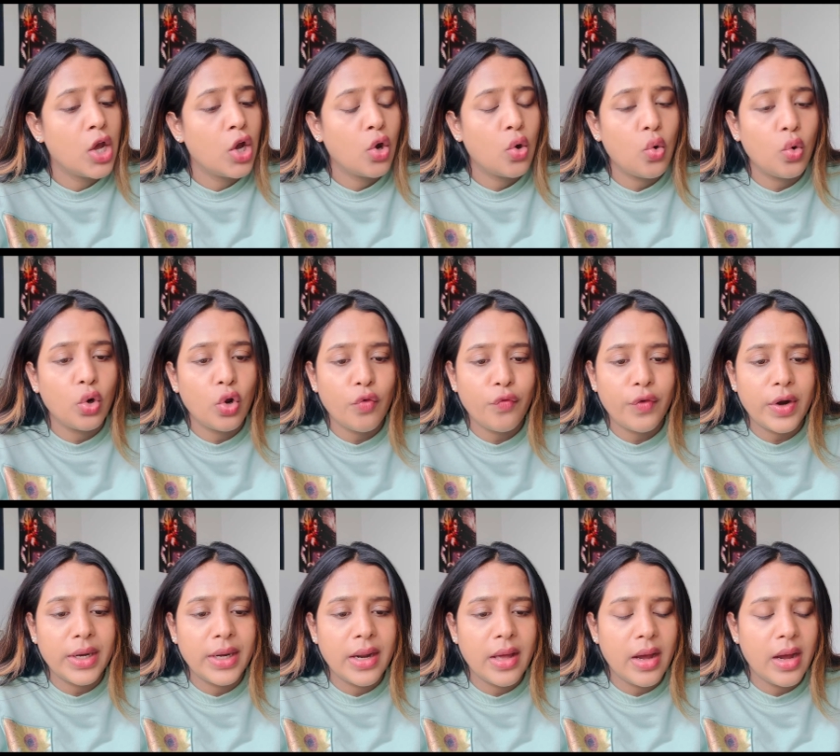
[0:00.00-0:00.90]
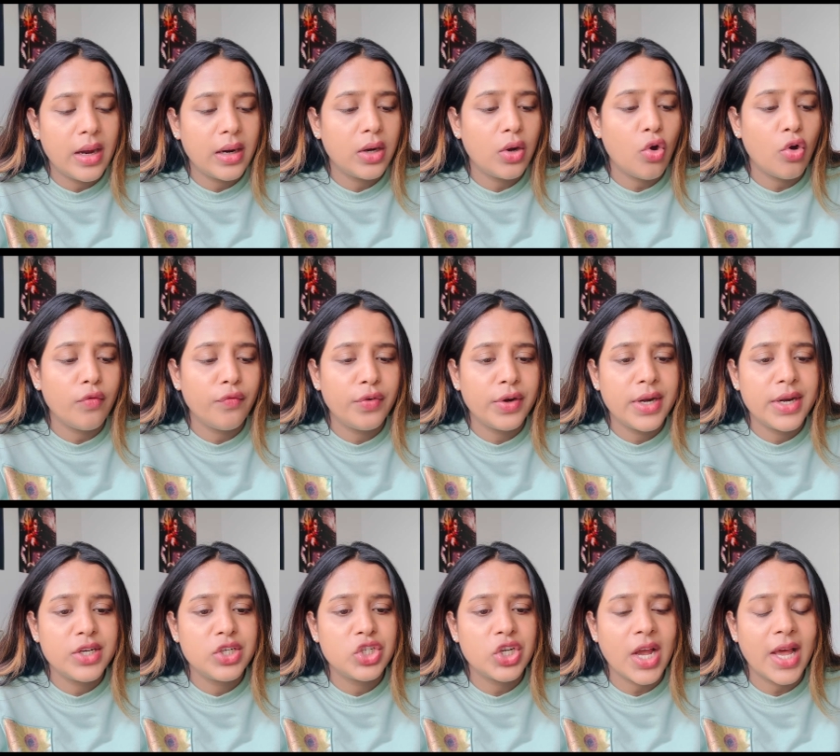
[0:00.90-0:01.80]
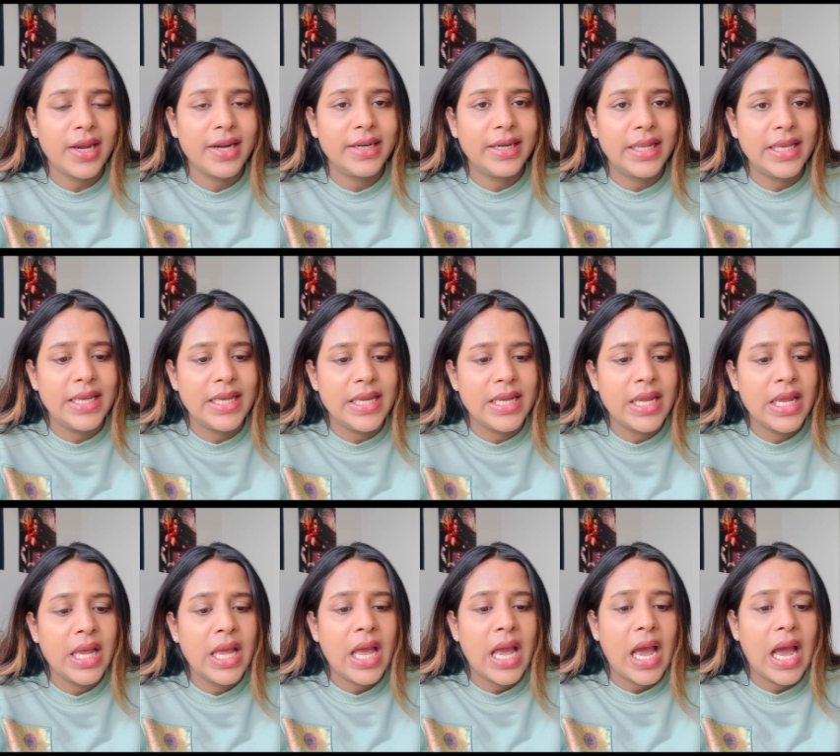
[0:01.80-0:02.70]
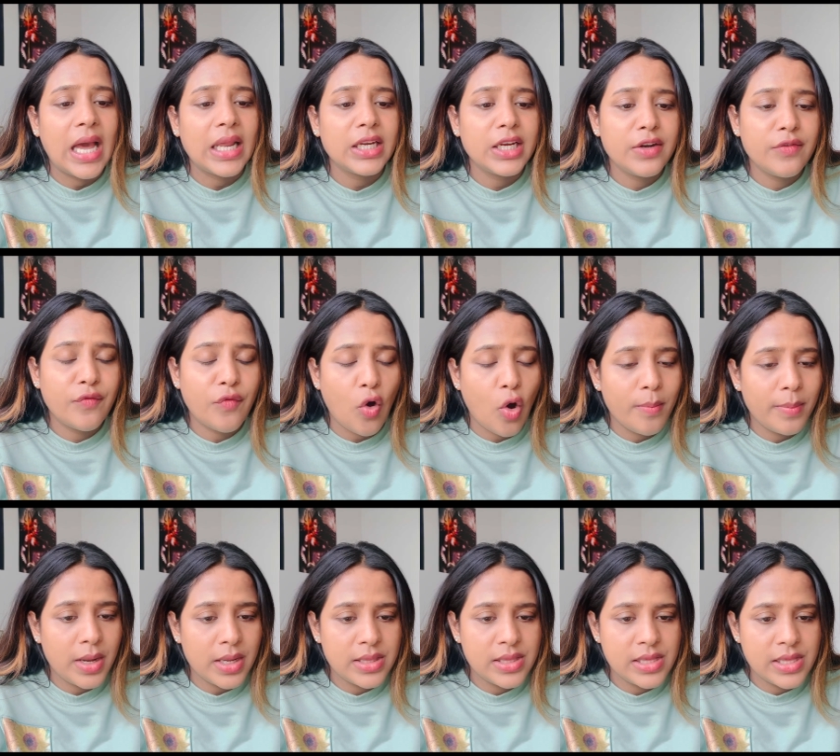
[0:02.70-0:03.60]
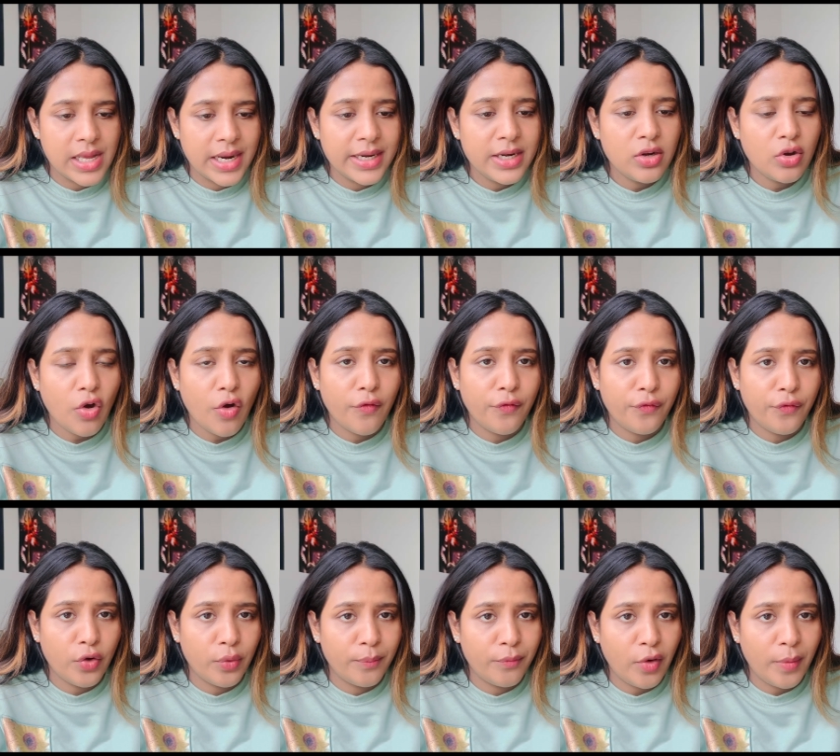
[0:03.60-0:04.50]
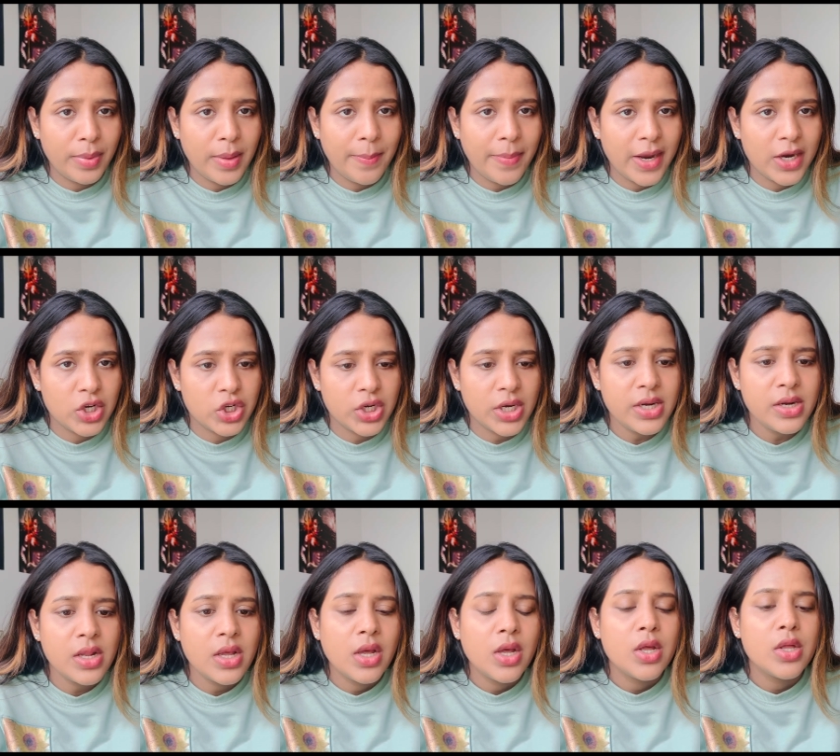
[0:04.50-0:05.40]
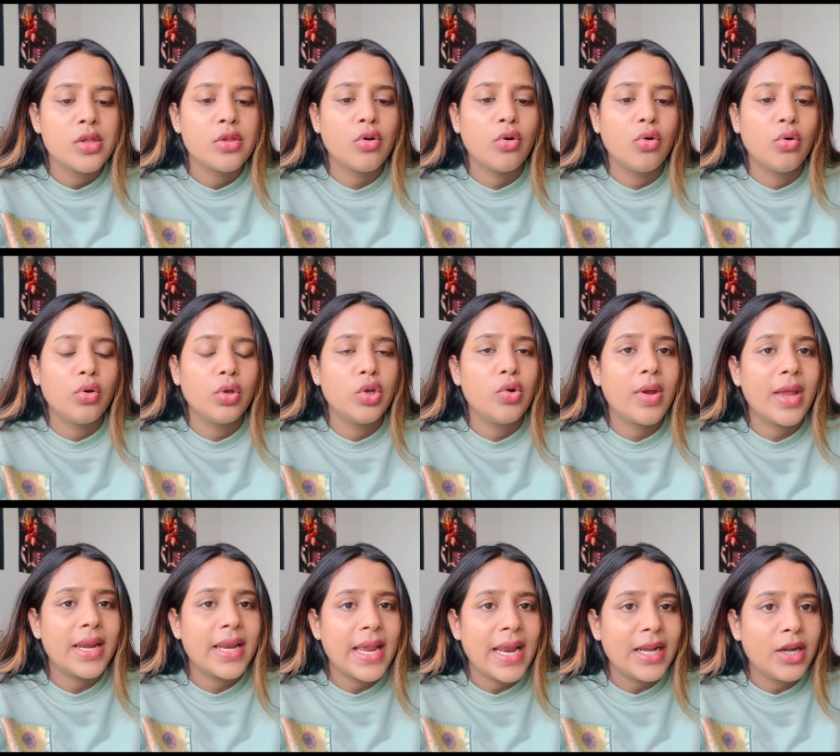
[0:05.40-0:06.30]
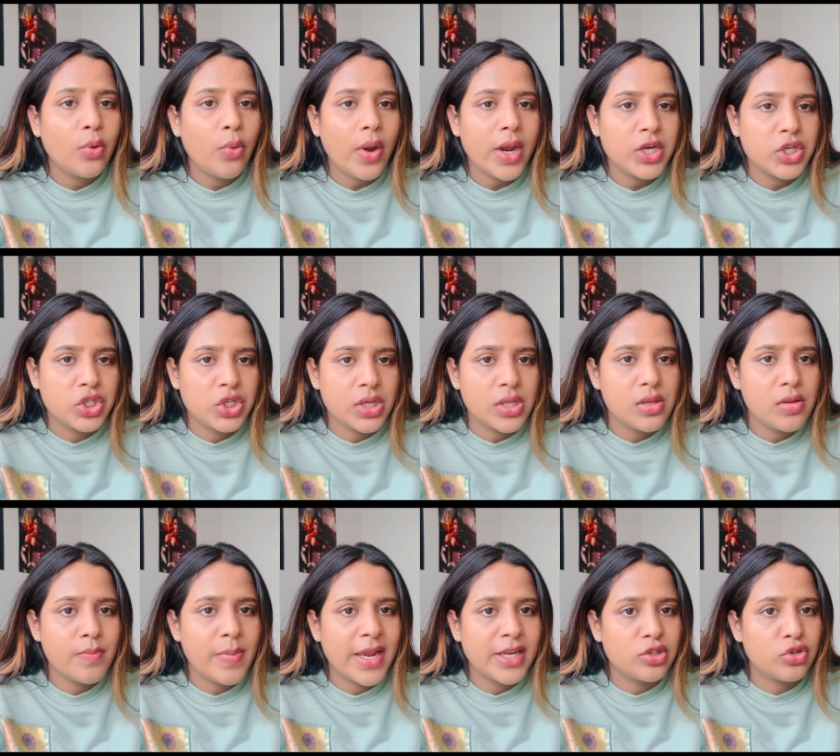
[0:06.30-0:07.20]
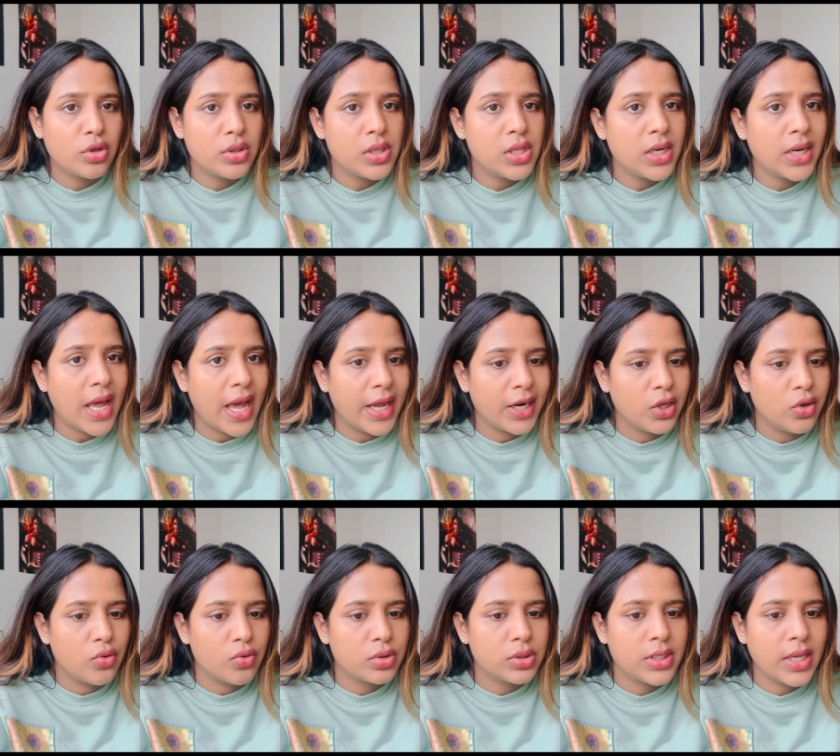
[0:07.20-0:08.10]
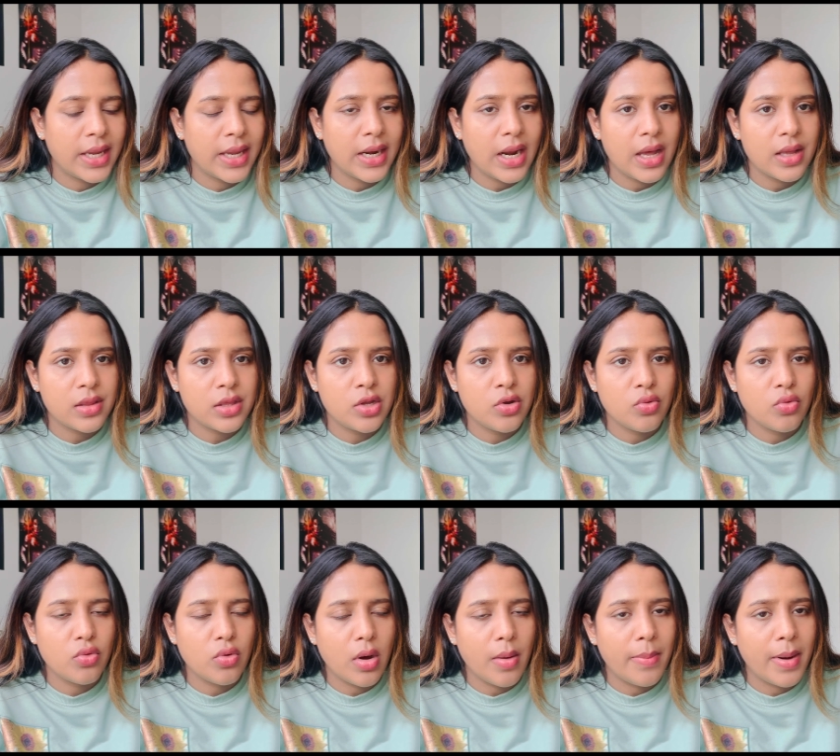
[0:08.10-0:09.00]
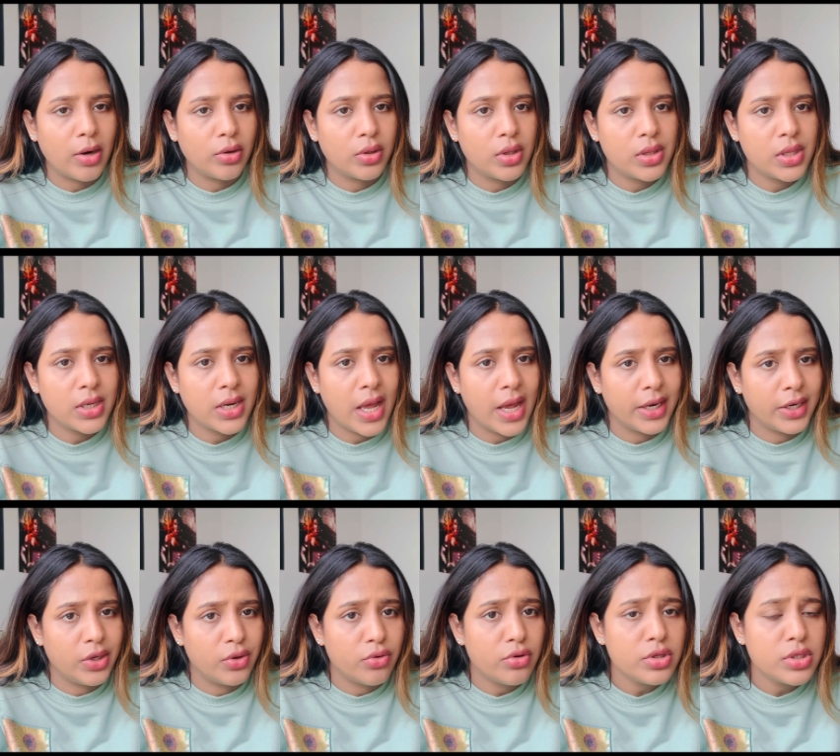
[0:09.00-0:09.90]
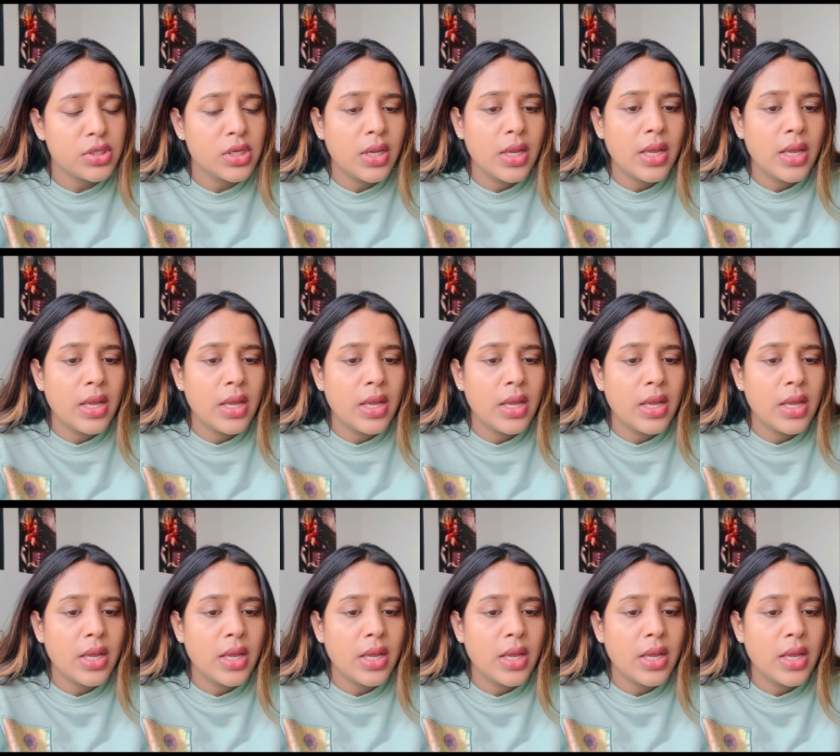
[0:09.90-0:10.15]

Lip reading: code of conduct, confidentiality, and informed consent from the patient. So you can get questions based on scenarios. They can ask you about the scenarios